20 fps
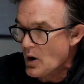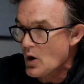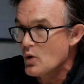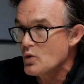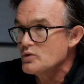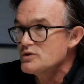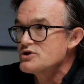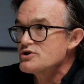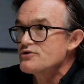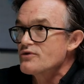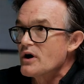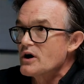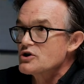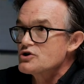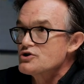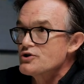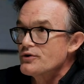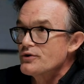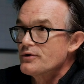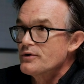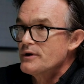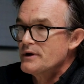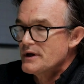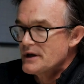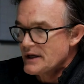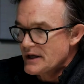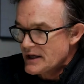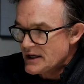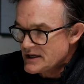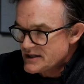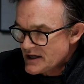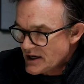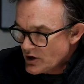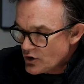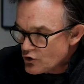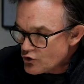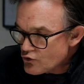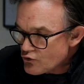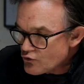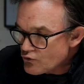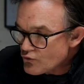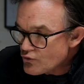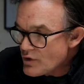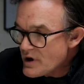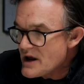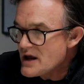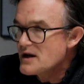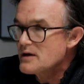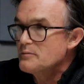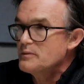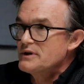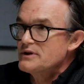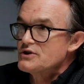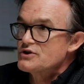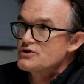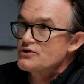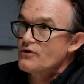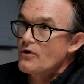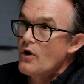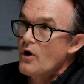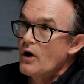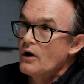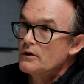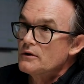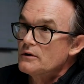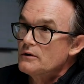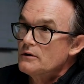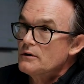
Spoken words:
bone structure is incredibly strong.